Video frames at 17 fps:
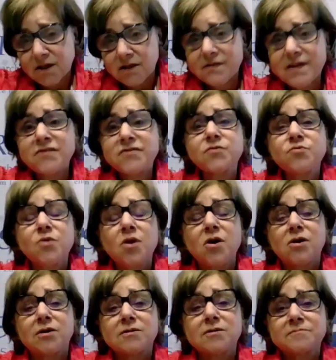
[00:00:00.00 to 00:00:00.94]
That's
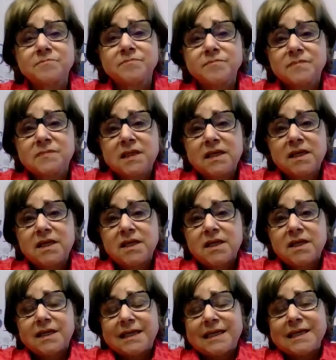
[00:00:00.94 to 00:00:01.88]
wrong
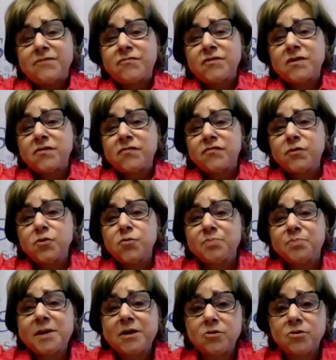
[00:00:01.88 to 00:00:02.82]
even if your
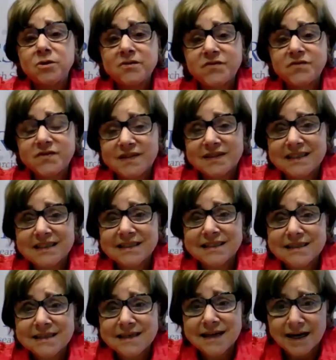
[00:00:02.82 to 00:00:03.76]
parents did
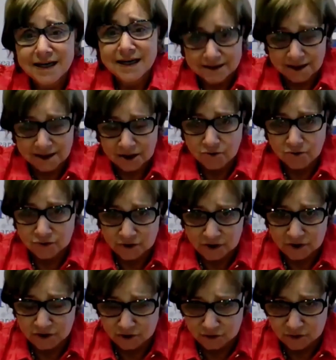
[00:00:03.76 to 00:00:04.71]
not go
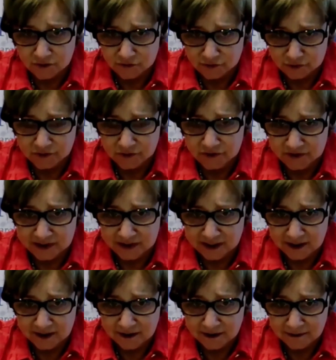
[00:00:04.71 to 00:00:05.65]
to
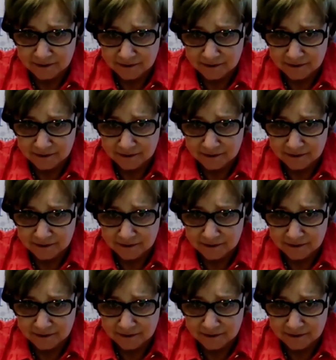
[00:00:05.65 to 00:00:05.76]
university,